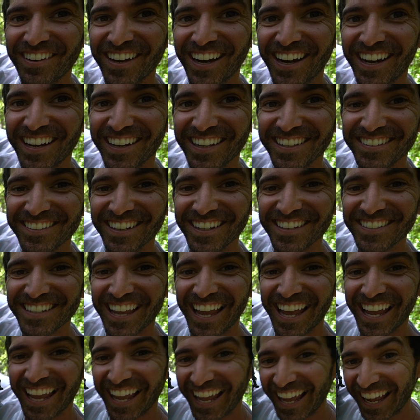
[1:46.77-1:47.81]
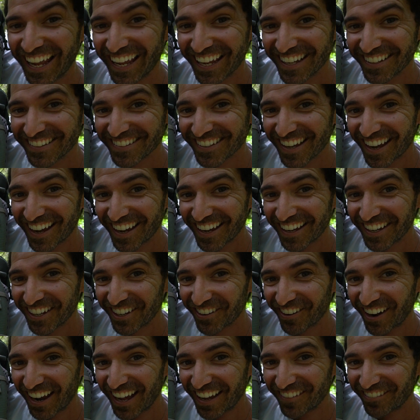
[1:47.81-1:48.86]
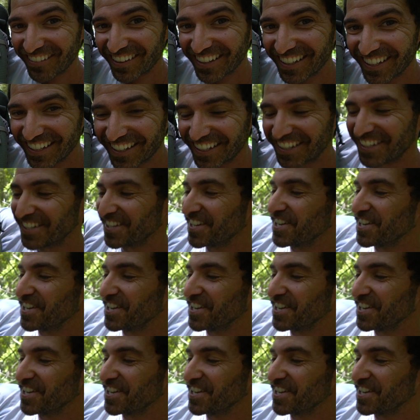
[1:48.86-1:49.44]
not. It says anti-gravity.